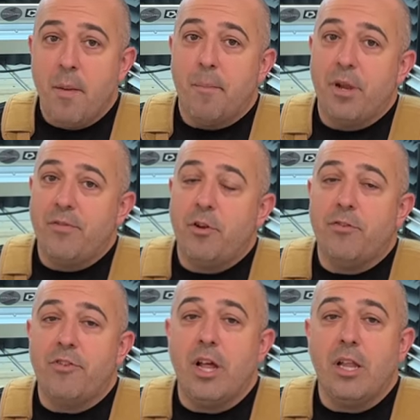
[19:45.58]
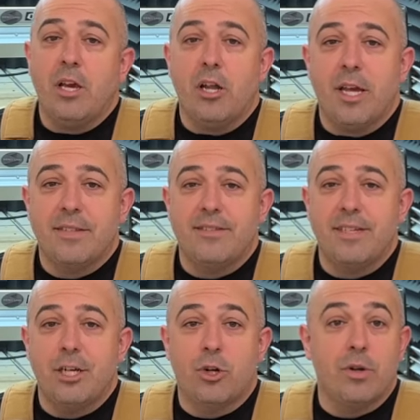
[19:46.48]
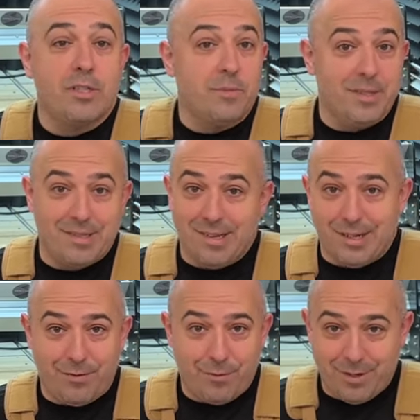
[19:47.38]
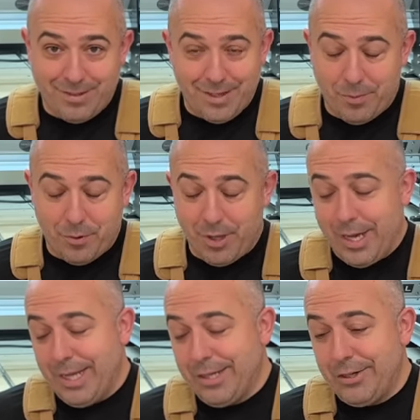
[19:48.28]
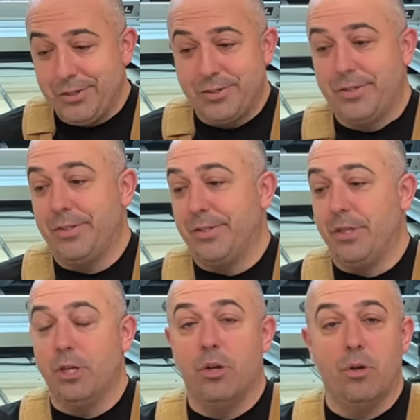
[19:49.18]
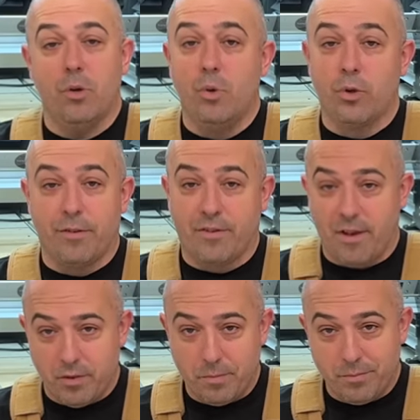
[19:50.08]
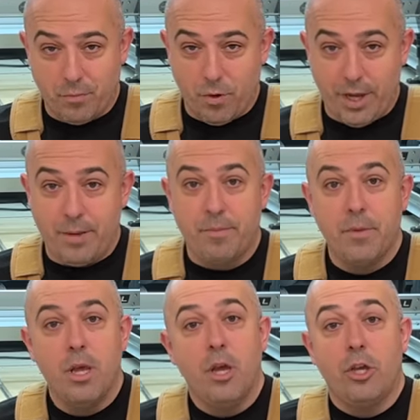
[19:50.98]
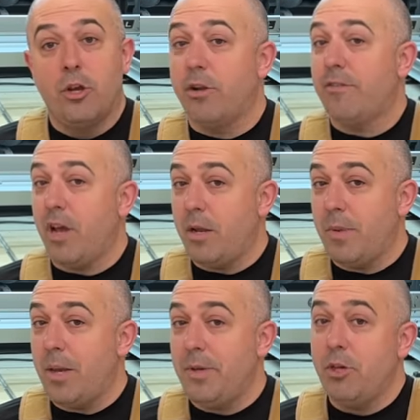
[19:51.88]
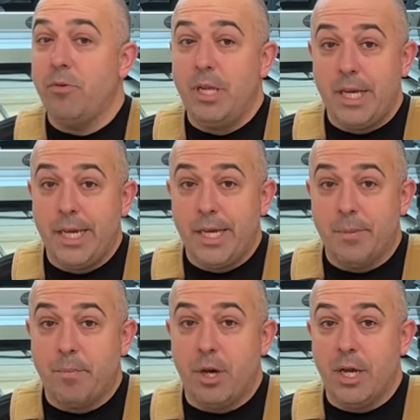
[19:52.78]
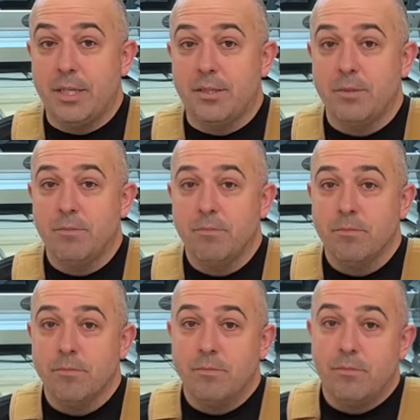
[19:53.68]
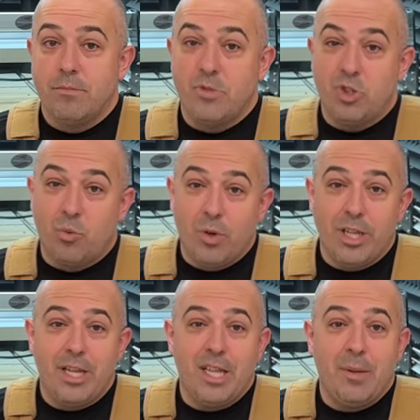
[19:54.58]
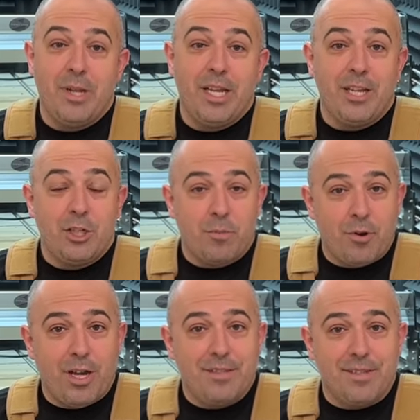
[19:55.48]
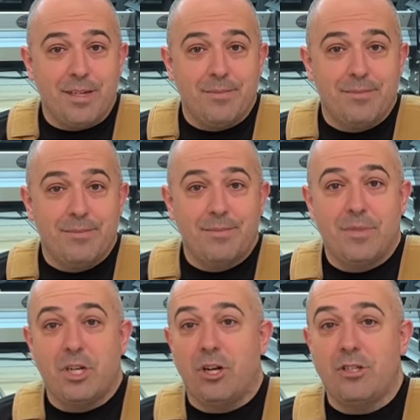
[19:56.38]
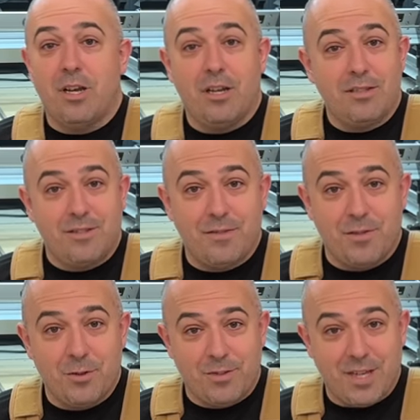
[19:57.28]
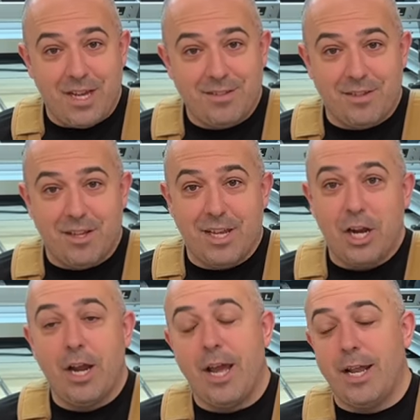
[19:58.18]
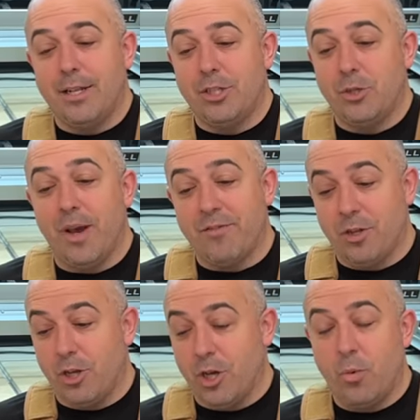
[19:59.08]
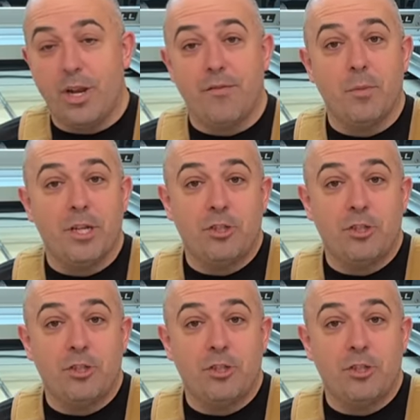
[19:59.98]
But if you're selling on Etsy a Christmas sign, for example, and there's oodles of them, right? Your design may be unique, but you're really limited in your pricing. There are tons of those signs on there, and you have to look at what everybody's